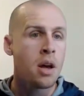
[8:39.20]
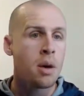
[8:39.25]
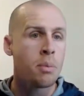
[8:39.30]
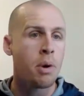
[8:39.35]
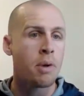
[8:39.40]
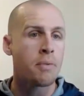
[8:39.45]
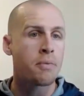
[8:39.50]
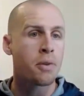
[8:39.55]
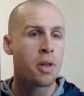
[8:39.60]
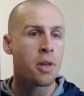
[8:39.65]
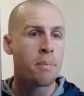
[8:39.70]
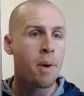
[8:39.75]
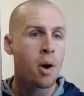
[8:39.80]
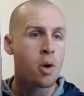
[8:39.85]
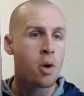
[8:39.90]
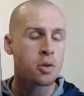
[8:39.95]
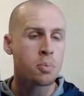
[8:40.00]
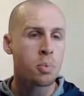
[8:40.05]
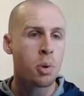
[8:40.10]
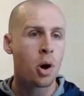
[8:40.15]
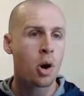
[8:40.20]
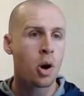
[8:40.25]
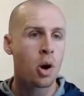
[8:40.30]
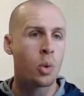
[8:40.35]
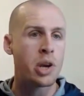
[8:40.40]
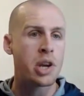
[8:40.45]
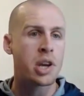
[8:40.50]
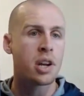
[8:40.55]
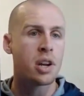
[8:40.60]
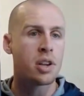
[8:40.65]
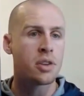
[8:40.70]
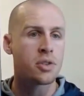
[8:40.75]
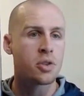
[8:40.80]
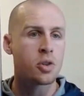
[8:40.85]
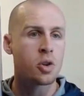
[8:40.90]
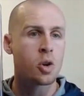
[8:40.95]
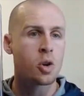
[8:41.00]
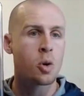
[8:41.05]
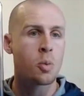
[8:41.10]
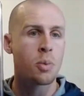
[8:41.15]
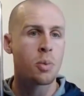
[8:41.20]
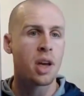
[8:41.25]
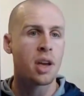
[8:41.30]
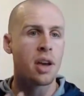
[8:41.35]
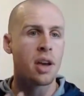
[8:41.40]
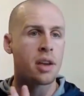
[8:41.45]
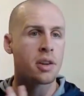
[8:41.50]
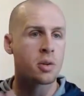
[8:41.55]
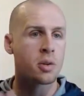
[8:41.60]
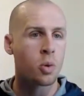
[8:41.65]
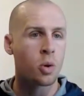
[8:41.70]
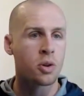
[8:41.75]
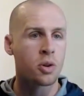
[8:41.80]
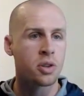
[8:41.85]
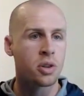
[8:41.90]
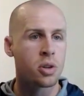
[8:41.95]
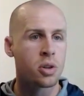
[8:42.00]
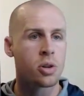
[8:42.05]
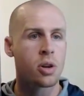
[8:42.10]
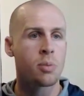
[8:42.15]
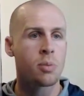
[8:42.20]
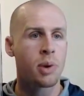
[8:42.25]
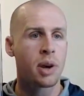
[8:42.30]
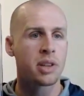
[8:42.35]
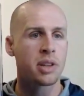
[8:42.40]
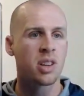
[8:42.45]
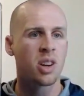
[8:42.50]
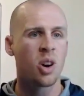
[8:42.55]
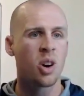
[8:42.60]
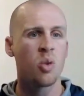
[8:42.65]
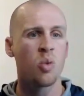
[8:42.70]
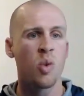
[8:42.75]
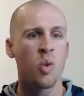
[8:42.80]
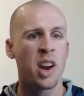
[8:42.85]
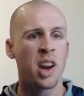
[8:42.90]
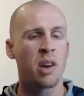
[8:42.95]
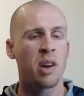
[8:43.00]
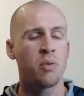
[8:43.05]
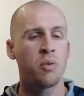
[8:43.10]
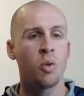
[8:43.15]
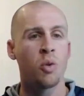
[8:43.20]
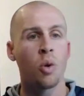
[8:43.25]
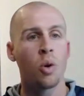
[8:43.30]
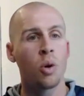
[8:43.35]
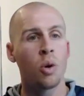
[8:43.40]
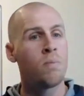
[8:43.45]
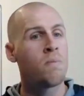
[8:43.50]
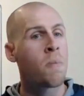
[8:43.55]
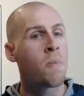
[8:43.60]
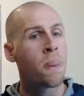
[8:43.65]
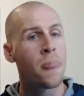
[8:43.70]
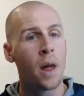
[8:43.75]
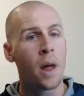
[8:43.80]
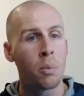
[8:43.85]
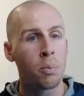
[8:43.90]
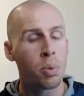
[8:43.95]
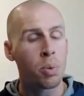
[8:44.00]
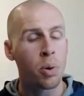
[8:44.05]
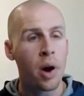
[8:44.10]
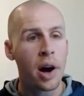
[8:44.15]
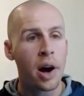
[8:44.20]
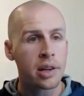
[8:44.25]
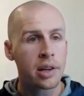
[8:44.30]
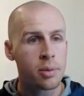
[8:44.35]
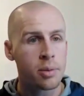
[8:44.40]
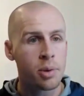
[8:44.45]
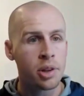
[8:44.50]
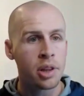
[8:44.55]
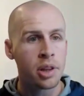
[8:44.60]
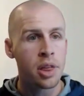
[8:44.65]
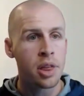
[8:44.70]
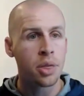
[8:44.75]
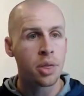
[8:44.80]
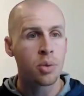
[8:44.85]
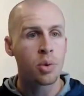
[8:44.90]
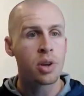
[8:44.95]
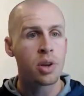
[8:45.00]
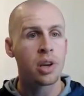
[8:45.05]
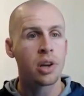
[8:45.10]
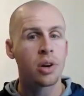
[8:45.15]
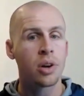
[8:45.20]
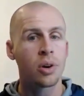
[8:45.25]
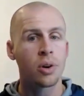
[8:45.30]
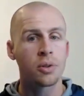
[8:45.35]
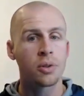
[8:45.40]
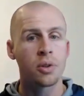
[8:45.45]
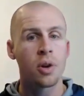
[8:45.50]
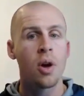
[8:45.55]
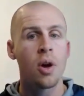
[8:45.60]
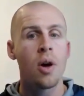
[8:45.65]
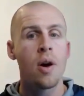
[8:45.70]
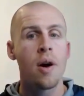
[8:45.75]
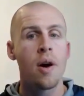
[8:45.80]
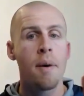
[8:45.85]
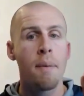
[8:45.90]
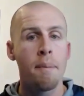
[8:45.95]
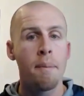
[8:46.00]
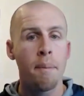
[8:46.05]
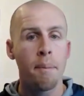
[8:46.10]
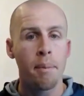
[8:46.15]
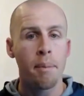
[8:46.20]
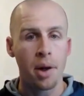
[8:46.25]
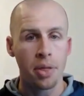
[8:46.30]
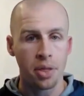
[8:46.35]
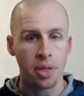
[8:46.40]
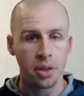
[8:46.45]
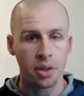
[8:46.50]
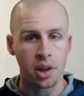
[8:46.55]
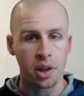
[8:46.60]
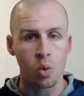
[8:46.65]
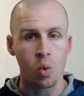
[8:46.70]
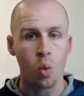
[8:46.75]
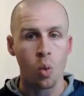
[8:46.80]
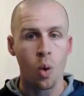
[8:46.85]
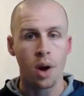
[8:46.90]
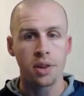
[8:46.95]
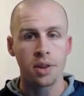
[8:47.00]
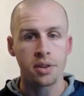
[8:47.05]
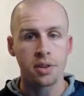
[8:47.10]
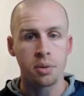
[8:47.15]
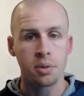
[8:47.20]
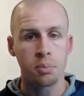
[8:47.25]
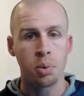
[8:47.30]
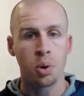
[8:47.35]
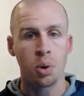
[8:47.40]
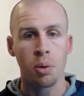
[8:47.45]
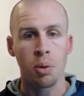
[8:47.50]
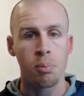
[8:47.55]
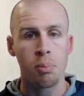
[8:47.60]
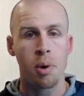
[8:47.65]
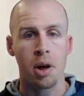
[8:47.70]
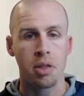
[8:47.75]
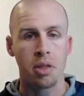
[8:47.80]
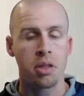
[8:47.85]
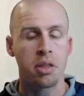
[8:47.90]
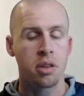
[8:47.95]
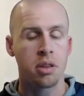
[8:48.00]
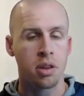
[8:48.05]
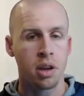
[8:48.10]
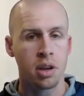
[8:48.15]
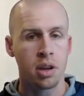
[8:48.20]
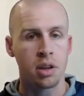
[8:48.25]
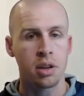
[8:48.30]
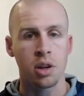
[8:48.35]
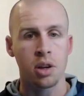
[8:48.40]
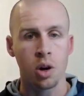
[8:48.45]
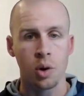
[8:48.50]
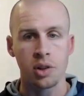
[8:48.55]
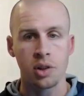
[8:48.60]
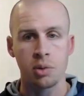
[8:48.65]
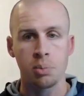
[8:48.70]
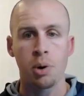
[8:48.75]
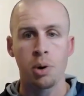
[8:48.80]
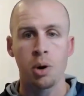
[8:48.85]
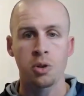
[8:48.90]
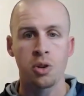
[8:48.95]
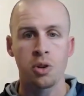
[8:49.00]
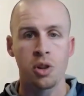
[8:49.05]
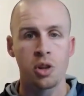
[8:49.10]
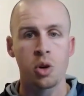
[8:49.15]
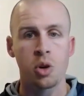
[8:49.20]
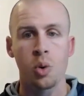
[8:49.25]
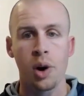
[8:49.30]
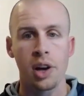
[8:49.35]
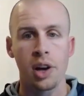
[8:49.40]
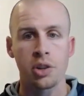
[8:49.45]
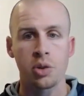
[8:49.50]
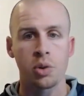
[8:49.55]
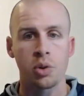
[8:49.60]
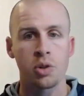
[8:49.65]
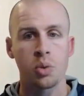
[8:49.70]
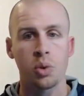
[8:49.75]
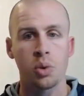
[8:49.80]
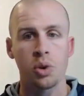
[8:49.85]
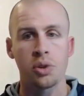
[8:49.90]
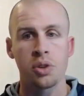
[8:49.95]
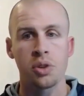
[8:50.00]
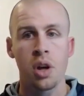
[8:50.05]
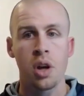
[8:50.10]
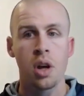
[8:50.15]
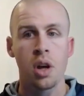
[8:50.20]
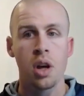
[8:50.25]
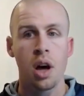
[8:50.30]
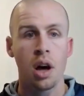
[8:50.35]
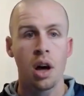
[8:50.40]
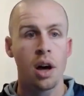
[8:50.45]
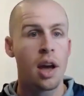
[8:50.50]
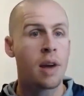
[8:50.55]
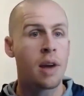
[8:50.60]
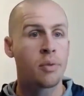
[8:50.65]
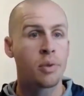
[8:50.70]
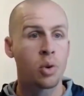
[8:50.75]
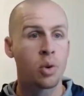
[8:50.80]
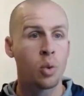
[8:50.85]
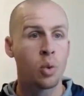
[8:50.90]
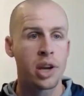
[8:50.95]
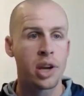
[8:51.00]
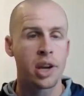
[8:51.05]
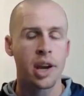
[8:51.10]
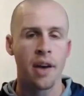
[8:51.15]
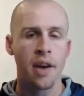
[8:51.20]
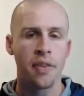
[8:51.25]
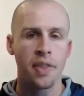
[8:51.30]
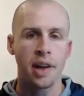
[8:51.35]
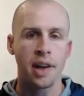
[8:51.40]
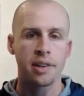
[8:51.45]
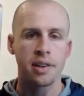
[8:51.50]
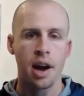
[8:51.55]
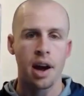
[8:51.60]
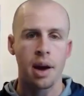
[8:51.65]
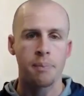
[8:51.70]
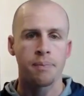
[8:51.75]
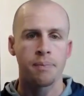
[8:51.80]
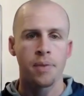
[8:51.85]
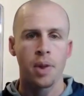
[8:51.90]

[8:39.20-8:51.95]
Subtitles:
But for the most part, we can assume that Sports Illustrated Mexico ran for approximately 3 years monthly, once per month, you know, as opposed to the US, which was every week at that time.